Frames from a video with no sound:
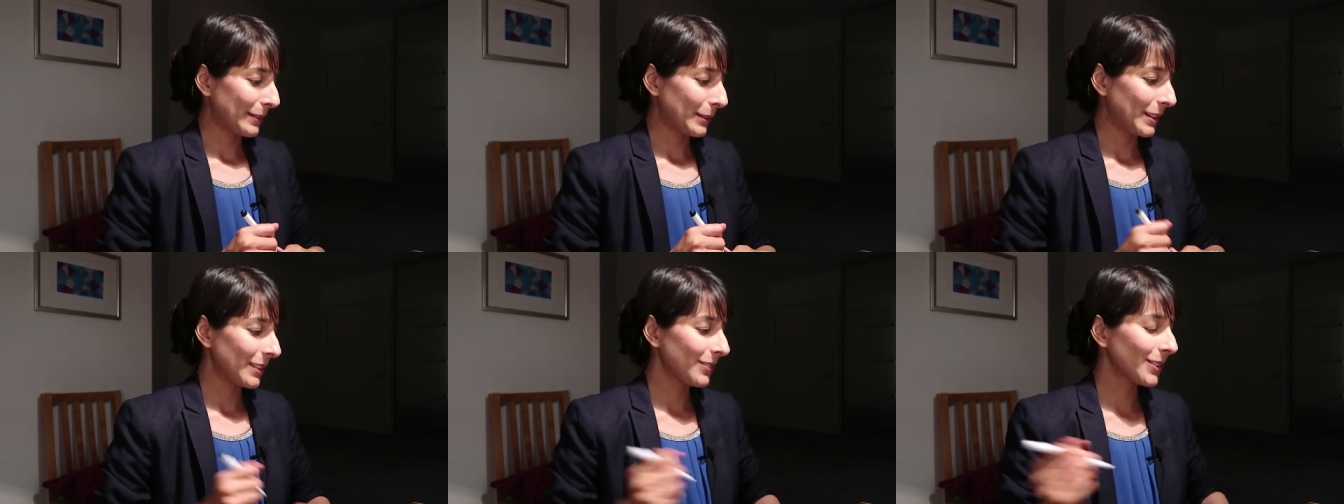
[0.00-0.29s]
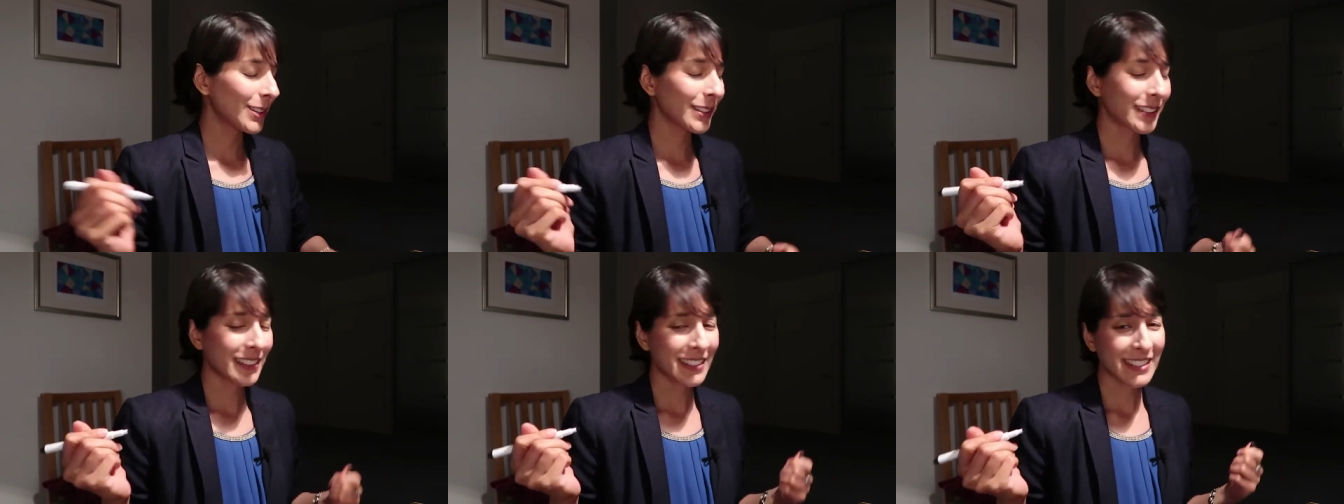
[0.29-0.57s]
We've
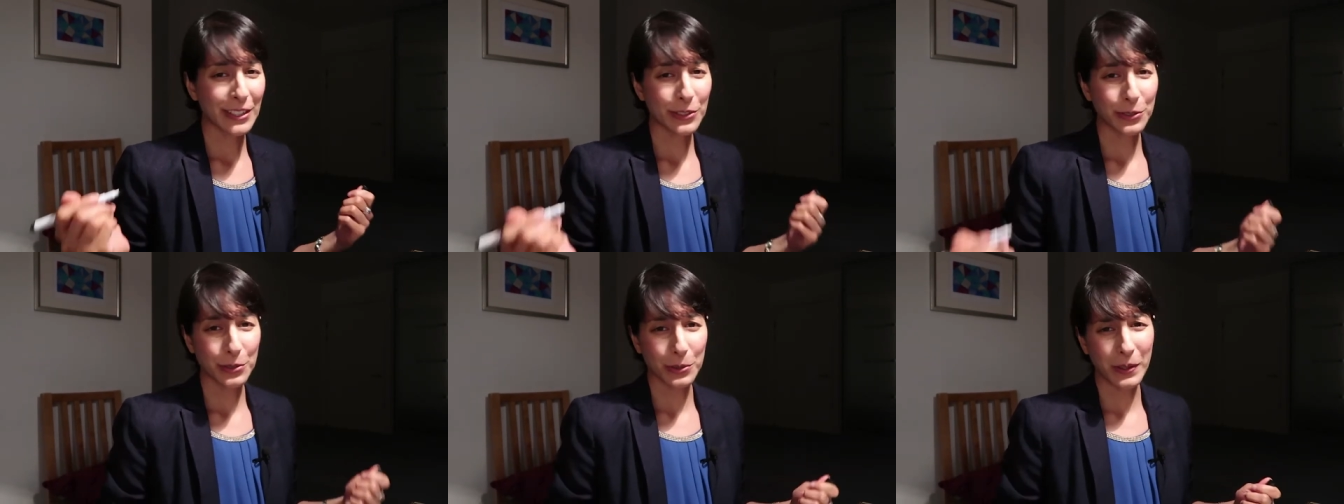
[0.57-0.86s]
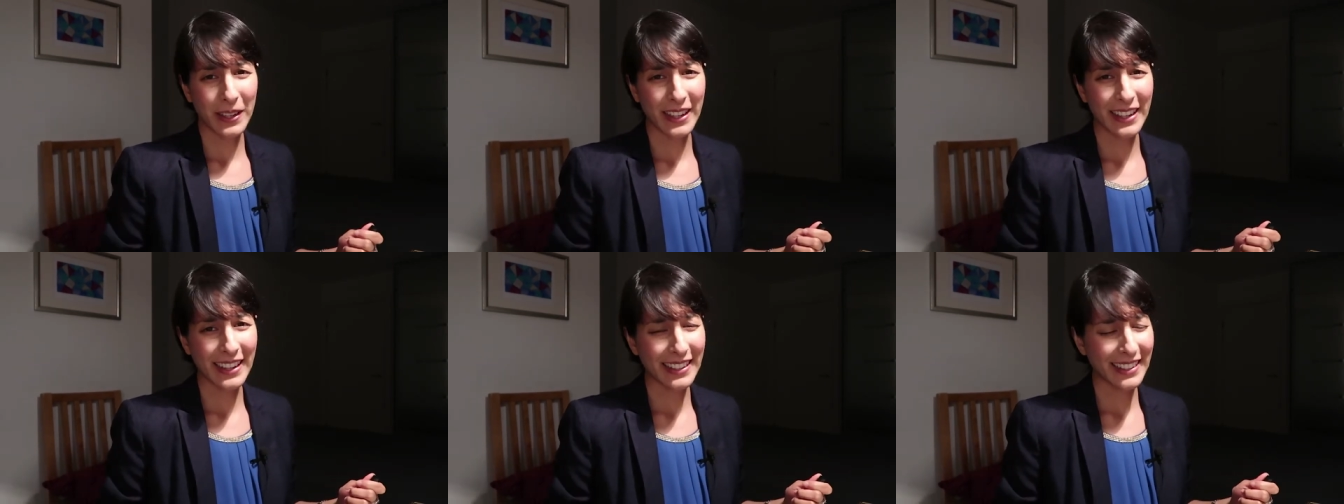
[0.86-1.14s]
got
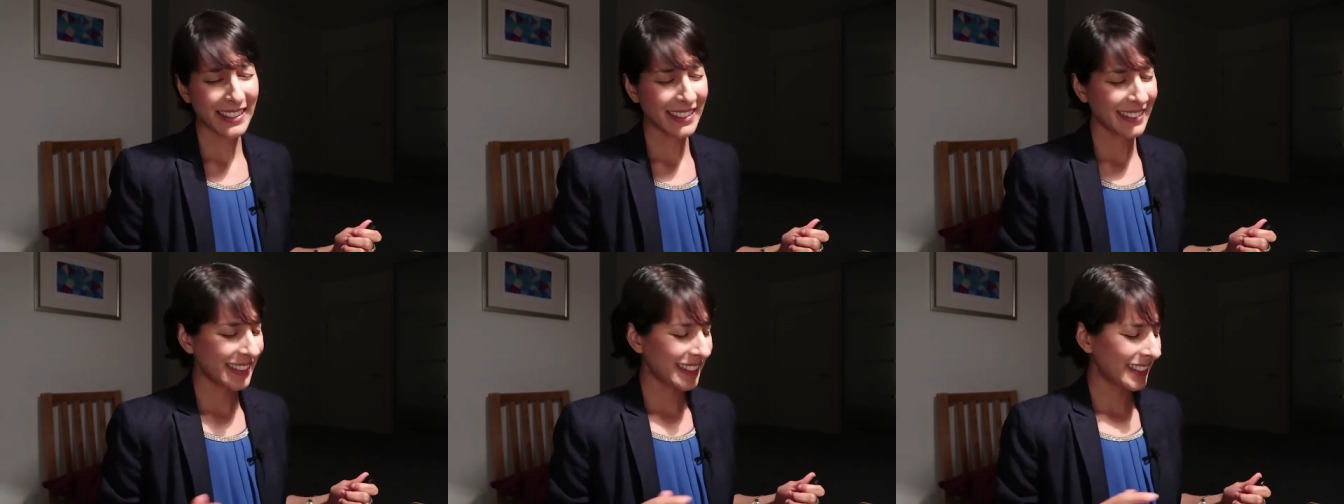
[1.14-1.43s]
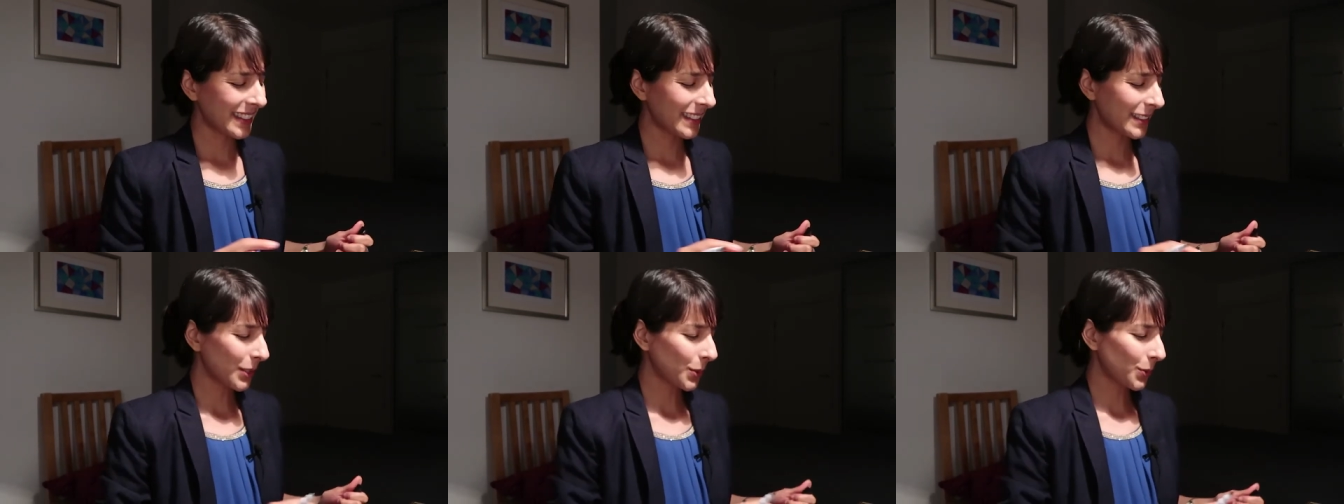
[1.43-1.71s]
central heating
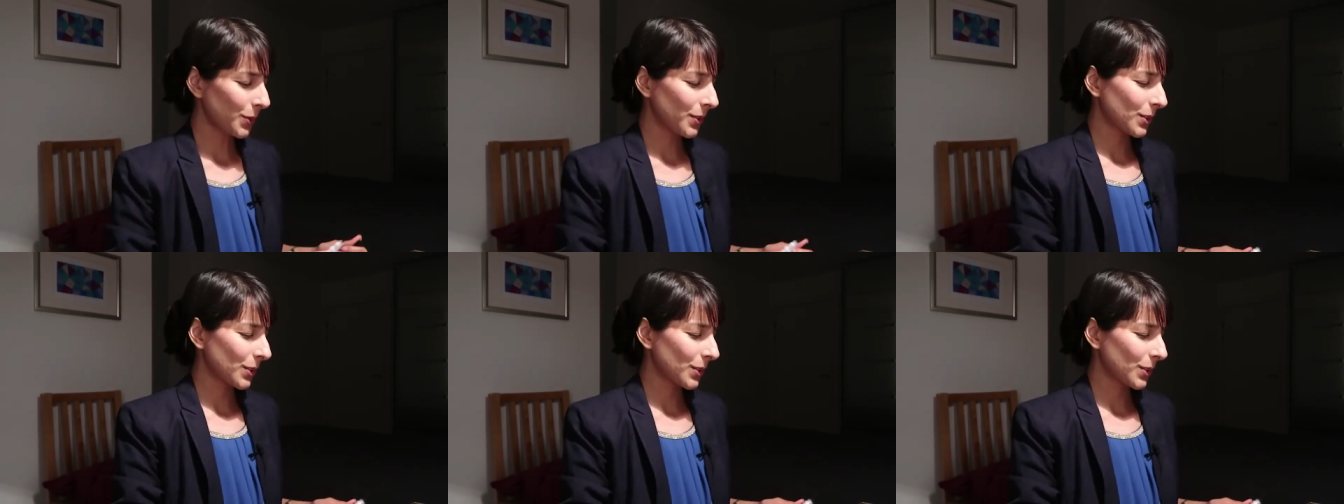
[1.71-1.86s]
now.